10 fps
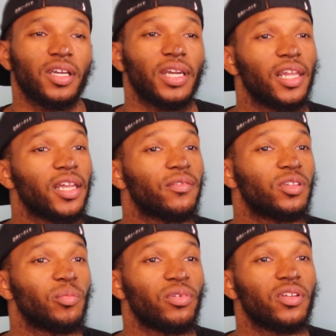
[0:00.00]
And I
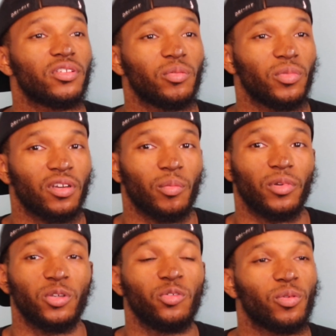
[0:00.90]
left the prison to become
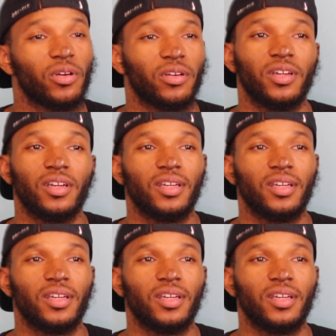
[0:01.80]
a youth worker.